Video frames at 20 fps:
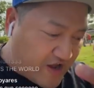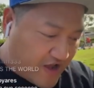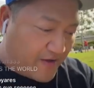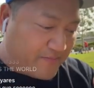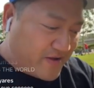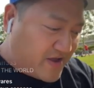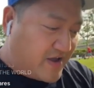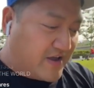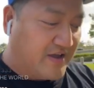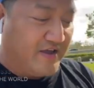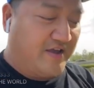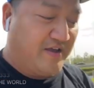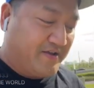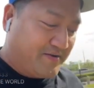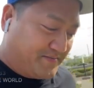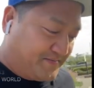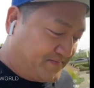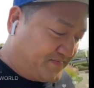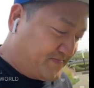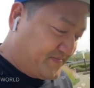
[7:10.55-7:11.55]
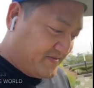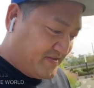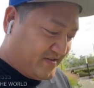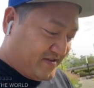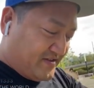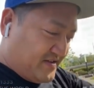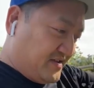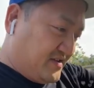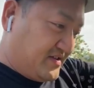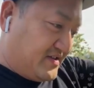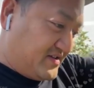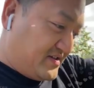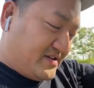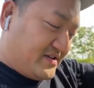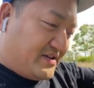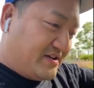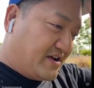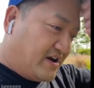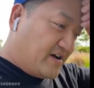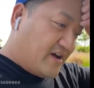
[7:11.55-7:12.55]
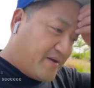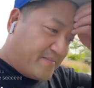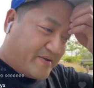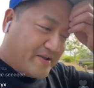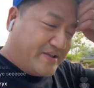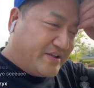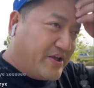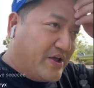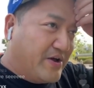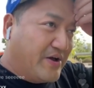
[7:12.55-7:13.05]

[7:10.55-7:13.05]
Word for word: GME. You know, I mean,